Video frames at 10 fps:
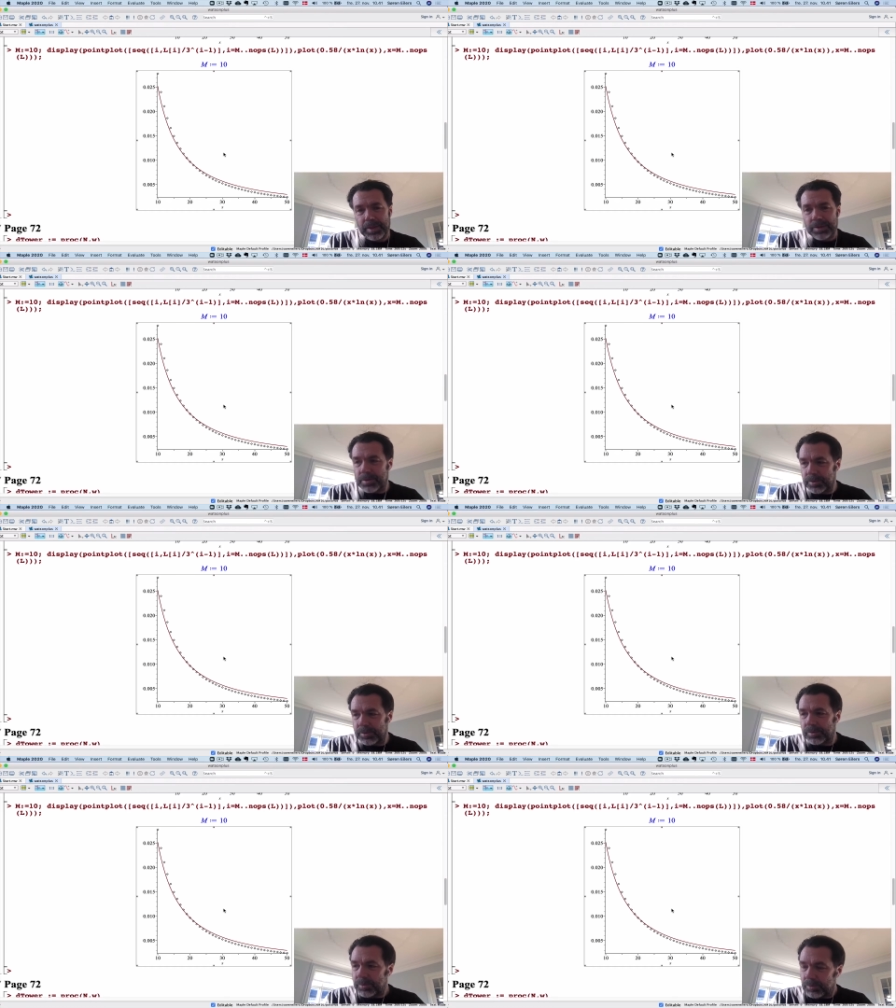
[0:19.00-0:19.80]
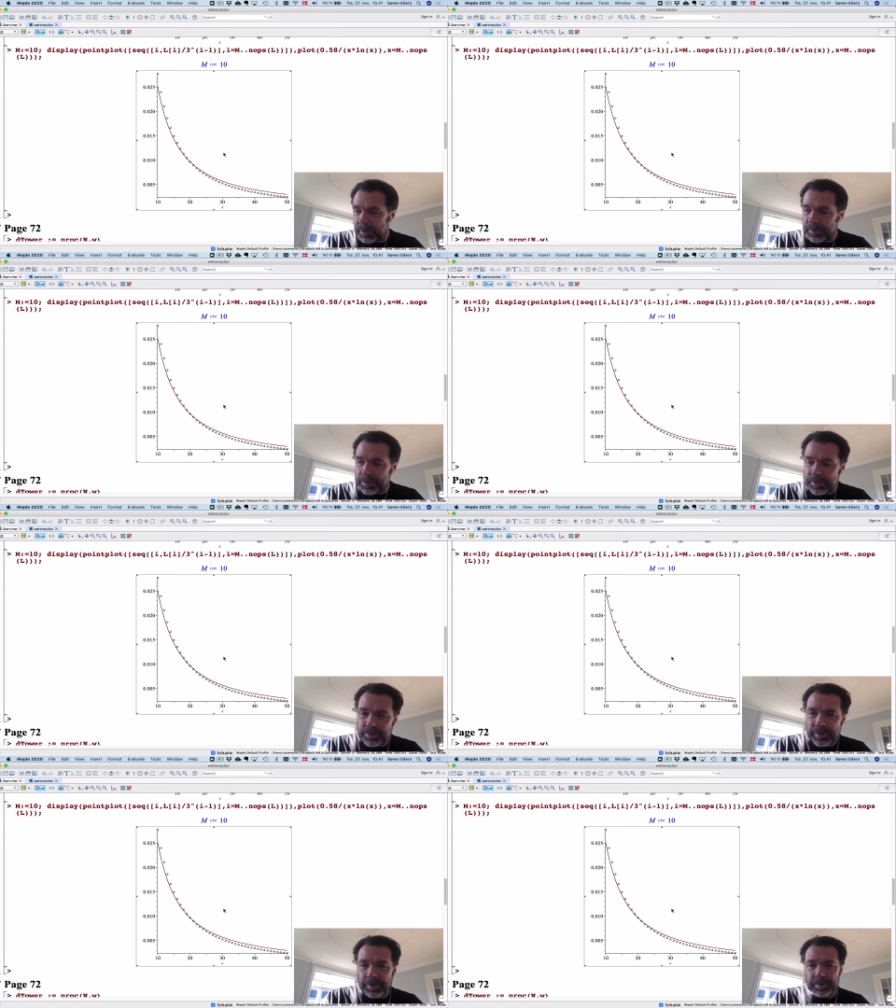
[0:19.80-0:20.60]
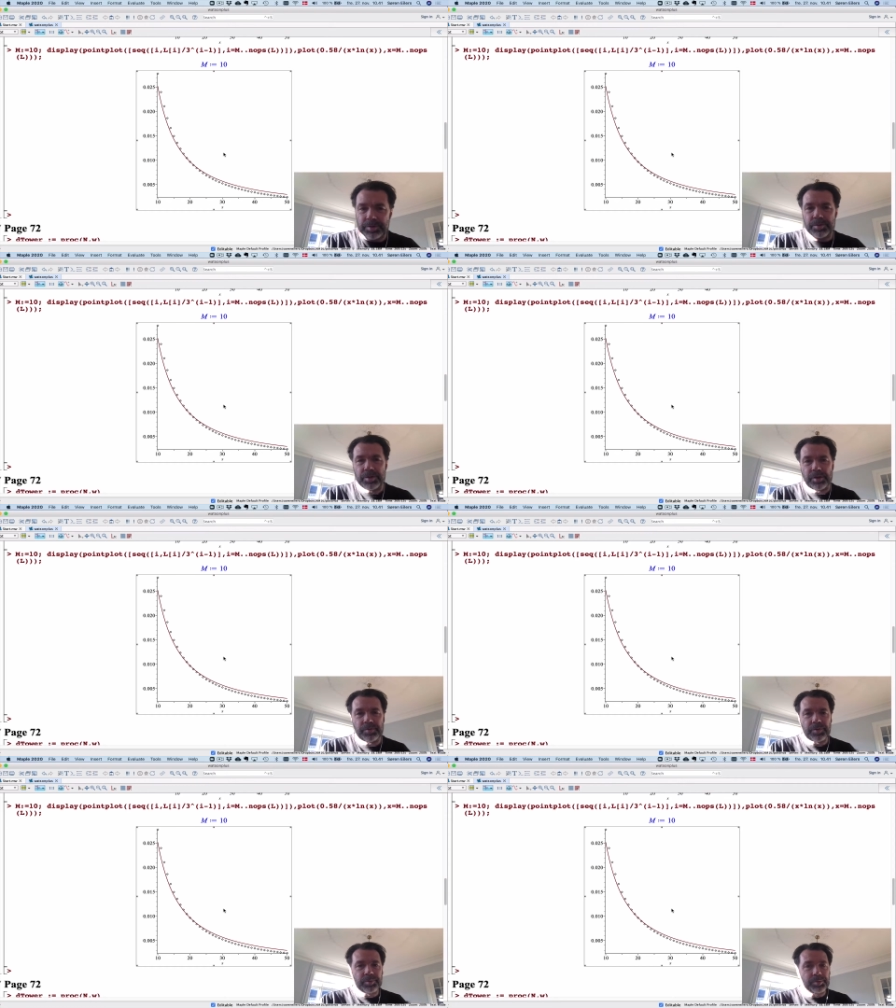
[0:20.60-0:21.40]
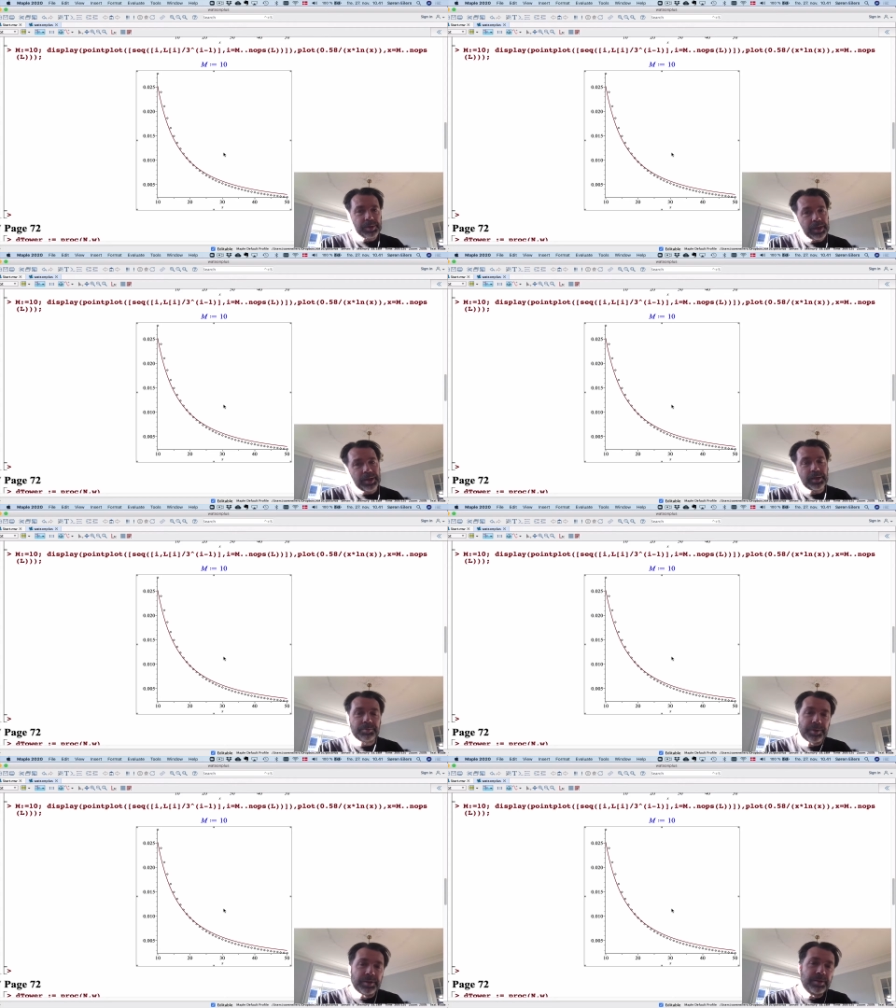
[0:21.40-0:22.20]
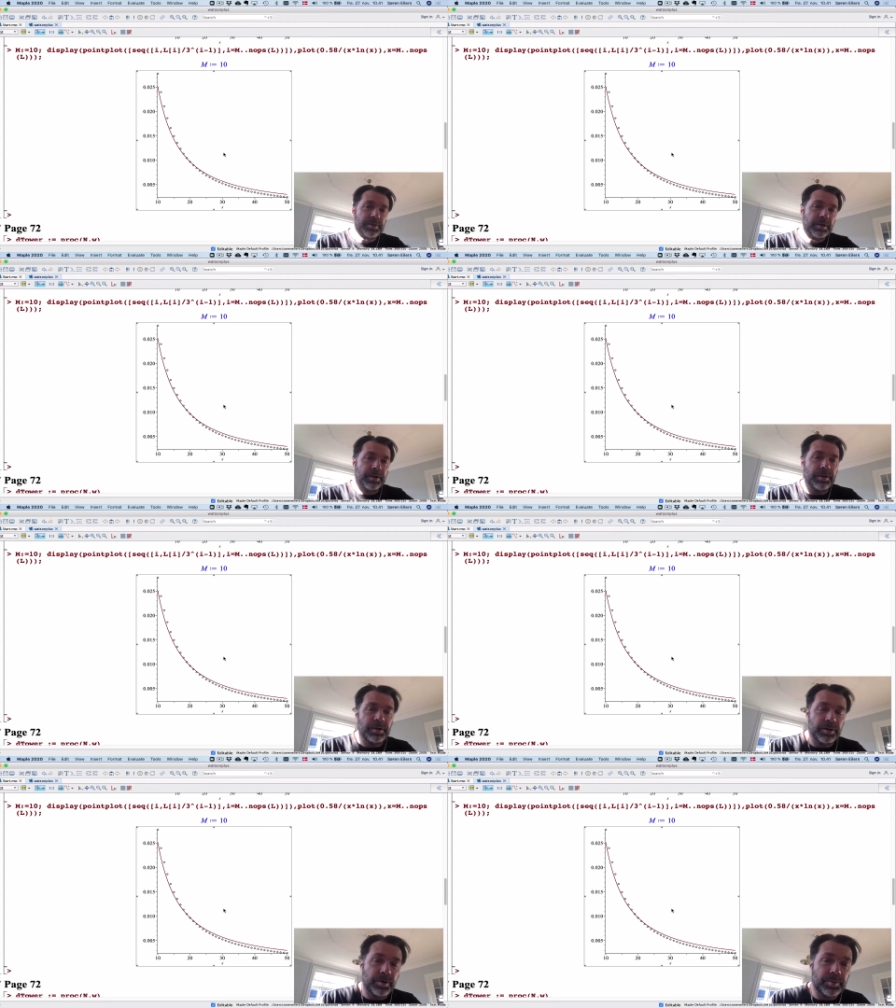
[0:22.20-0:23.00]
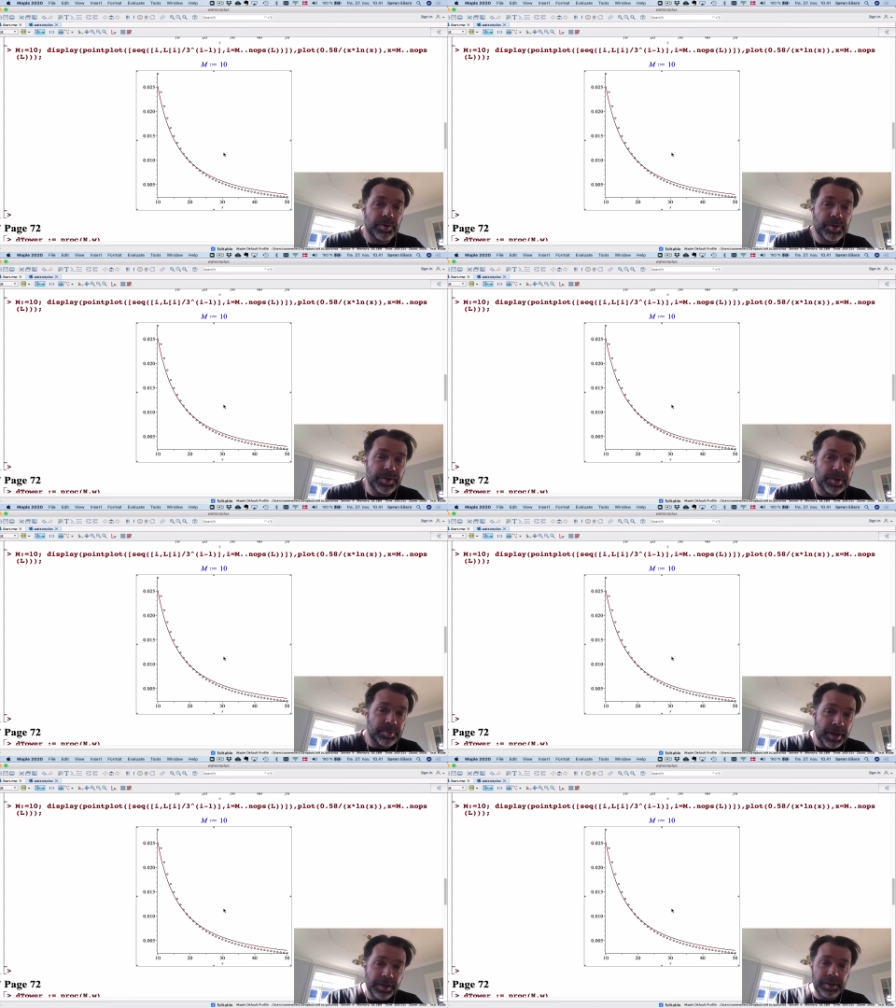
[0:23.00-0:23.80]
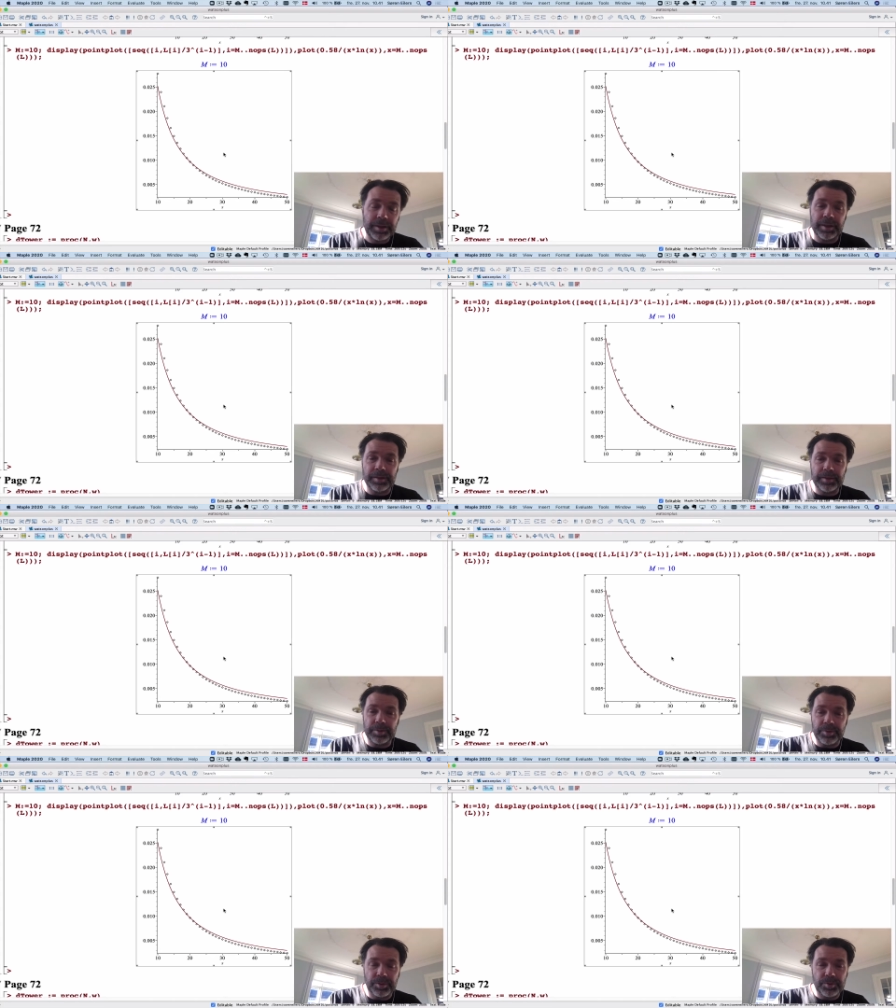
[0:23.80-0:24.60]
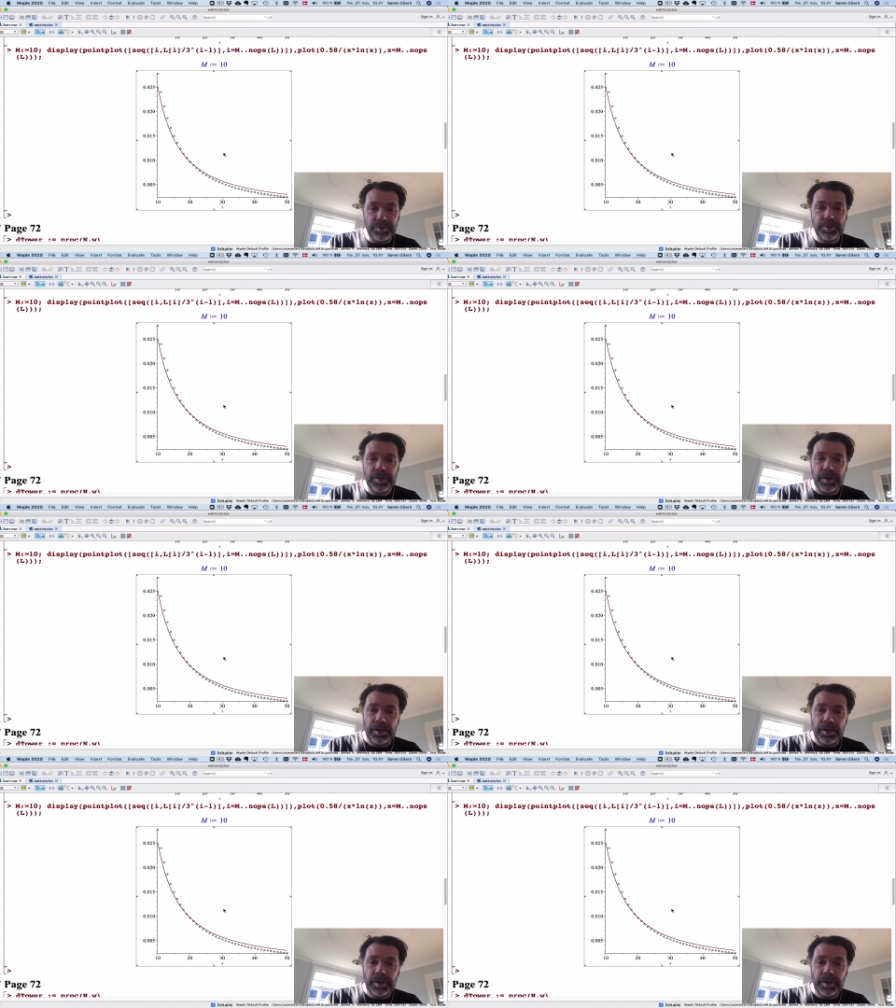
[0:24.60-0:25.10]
So what I want to do now is to start from the beginning and be uh, a lot more systematic in the approach